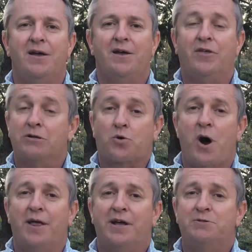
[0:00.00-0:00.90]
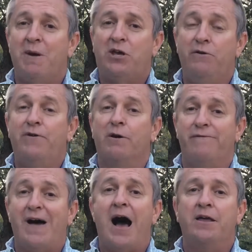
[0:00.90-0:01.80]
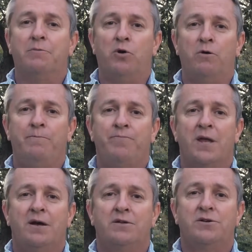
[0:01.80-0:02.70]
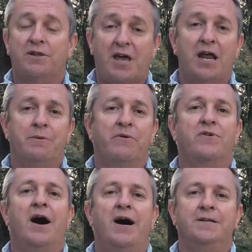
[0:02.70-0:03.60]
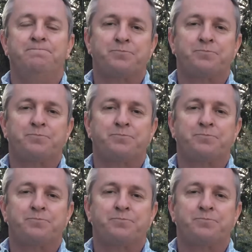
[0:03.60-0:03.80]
those qualities make you very valuable to the kingdom of God.